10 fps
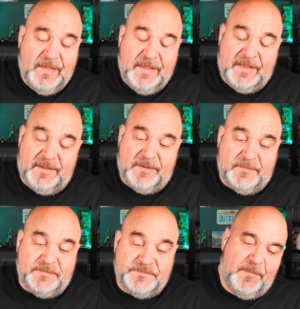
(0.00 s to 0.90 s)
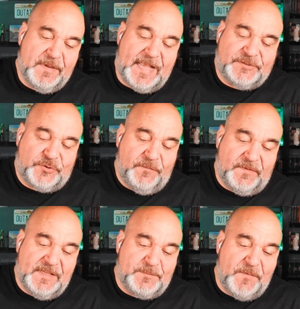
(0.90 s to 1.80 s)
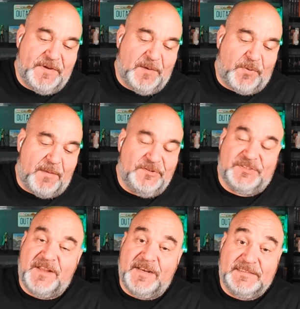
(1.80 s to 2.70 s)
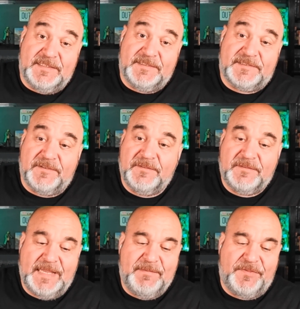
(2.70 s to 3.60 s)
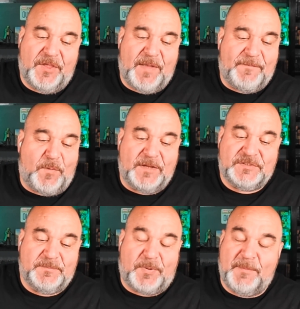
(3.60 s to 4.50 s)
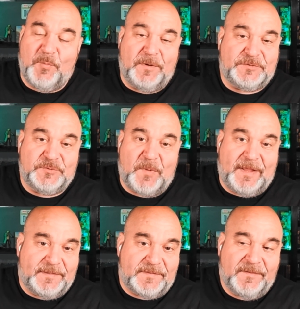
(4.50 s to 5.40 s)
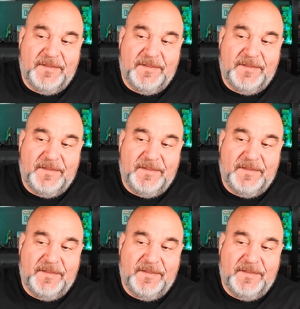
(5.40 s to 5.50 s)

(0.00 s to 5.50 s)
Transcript: But guys, truthfully, this movie here probably should not exist. Even though I've watched it probably once or twice.